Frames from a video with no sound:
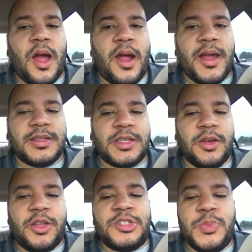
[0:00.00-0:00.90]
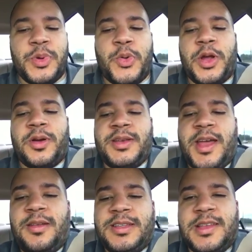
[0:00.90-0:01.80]
Alright, so super quick
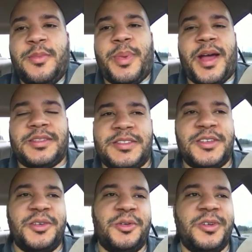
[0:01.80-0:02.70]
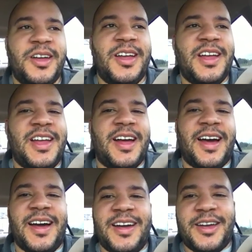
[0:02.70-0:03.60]
rundown because I'm about to
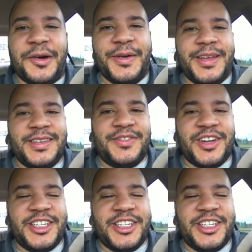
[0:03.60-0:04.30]
go in for